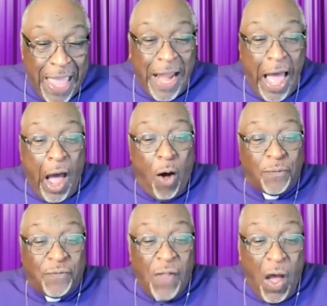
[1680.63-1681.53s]
And
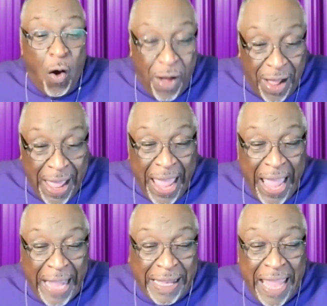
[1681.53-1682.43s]
although uh,
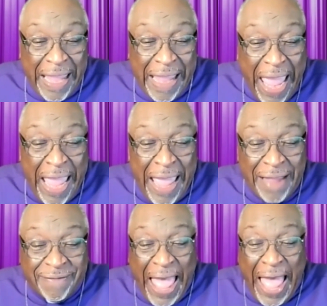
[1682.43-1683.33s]
King
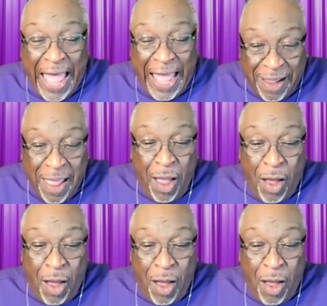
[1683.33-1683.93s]
Ahaziah uh,